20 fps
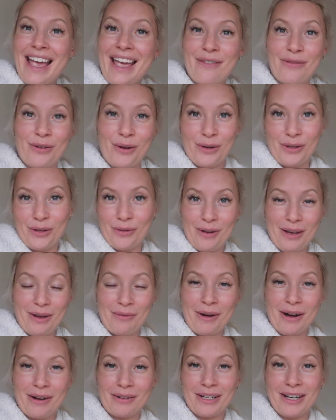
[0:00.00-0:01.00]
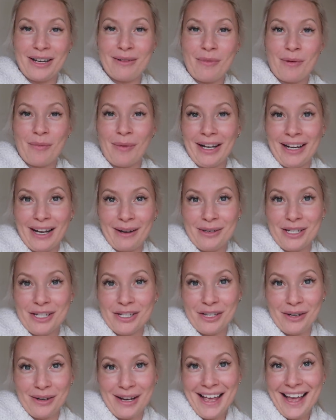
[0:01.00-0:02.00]
If you're new here, welcome. My name is
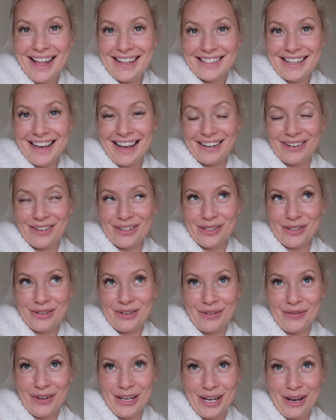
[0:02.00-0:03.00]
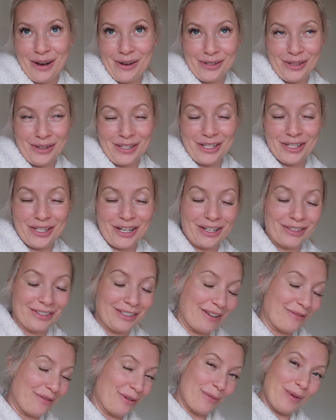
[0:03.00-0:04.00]
Juliette and I do new videos on this channel
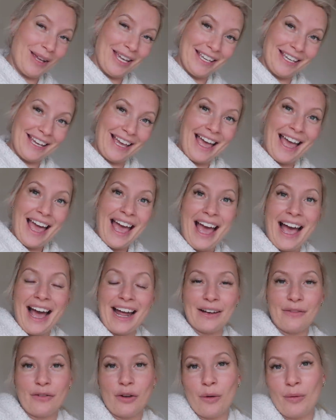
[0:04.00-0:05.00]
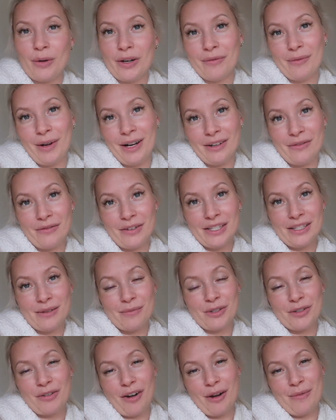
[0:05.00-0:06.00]
every week. And if you're one of my lovely
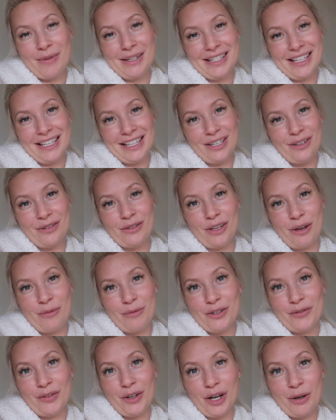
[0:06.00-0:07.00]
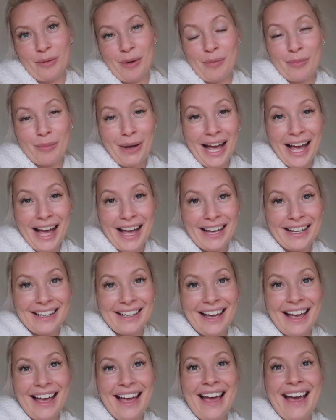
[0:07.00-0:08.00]
subscribers, thank you so much for coming
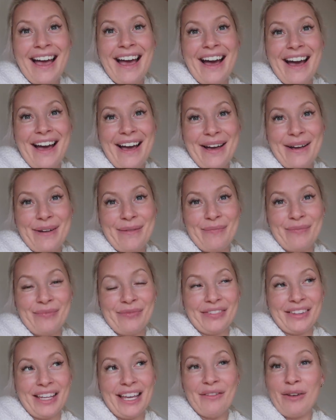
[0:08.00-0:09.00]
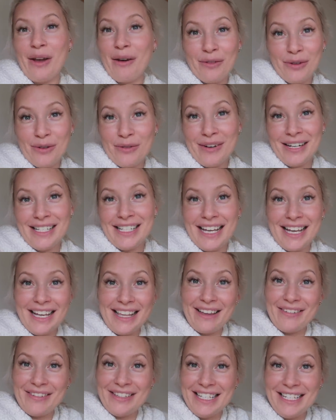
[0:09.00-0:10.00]
back. If you haven't already,
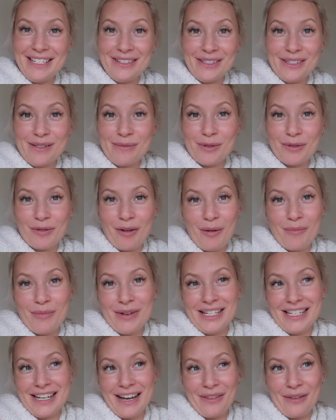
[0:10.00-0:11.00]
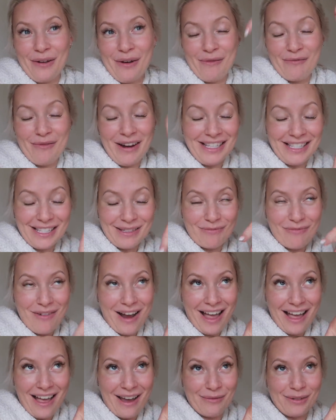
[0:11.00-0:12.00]
there is a little subscribe button down there in red
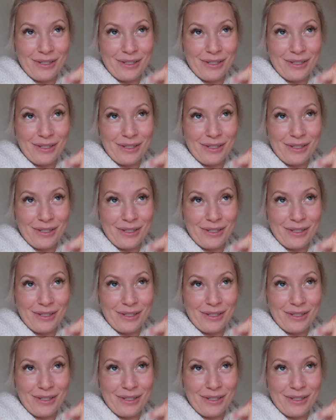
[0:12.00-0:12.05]
somewhere.